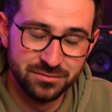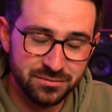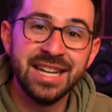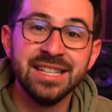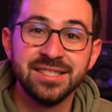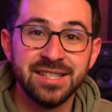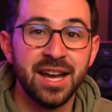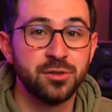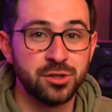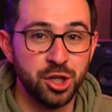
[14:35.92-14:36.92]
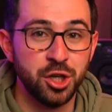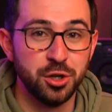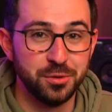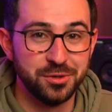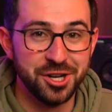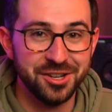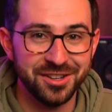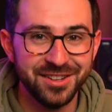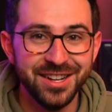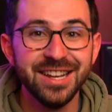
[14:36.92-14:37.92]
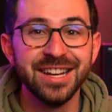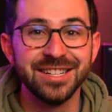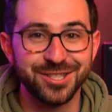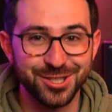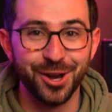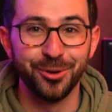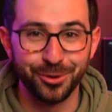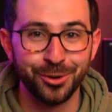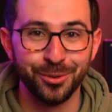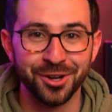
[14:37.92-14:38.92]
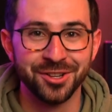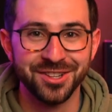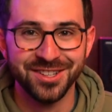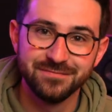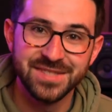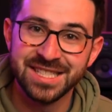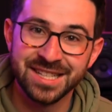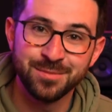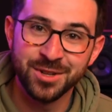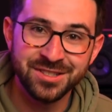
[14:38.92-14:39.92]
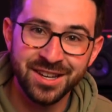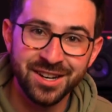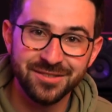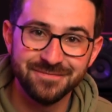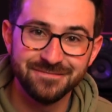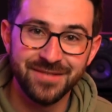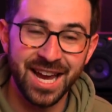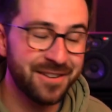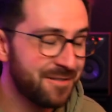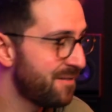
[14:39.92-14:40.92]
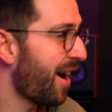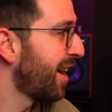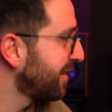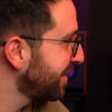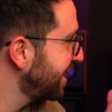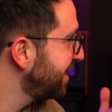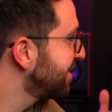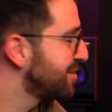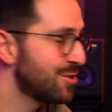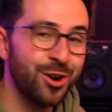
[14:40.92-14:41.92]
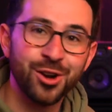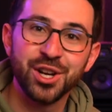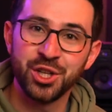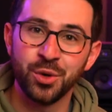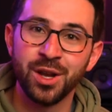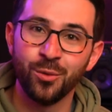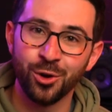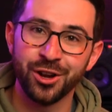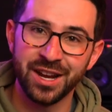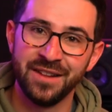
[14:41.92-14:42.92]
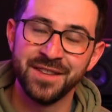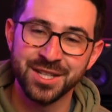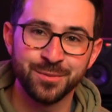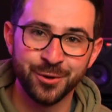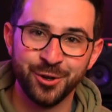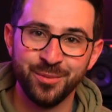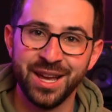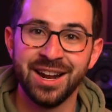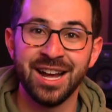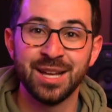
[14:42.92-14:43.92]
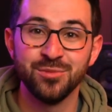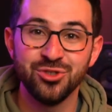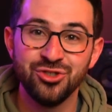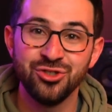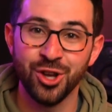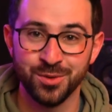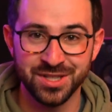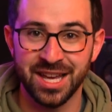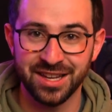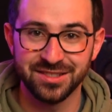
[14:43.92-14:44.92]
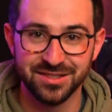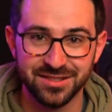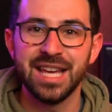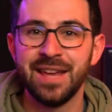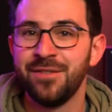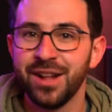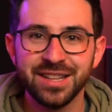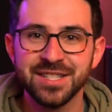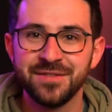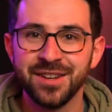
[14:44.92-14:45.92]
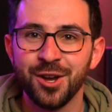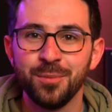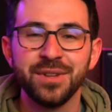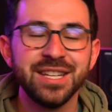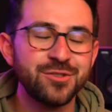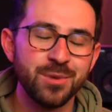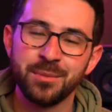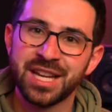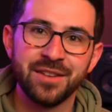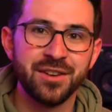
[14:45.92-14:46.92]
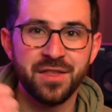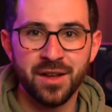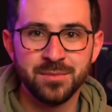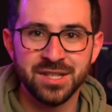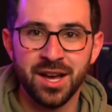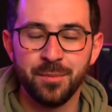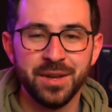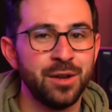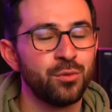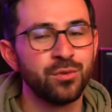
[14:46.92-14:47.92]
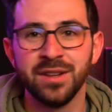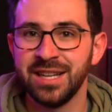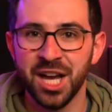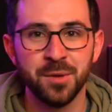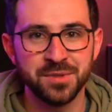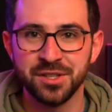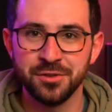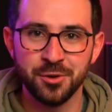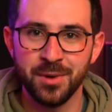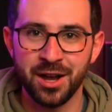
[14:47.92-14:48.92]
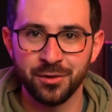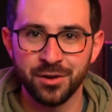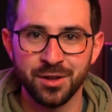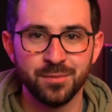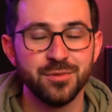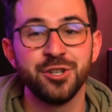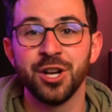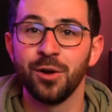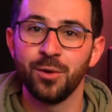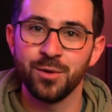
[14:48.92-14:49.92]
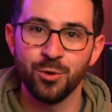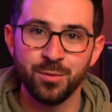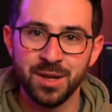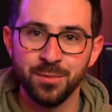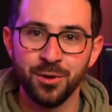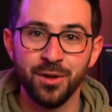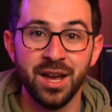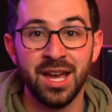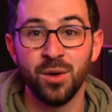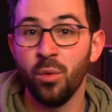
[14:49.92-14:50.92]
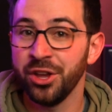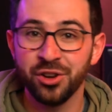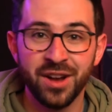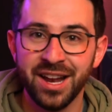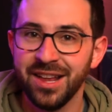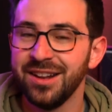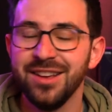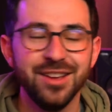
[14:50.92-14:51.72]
it sounds huge. It's so cool. 6 months later, I can finally start doing work in this room, and I am so psyched. If you like this video, please remember to give it a thumbs up. It really helps the YouTube algorithm, share it with more people, and while you're at it,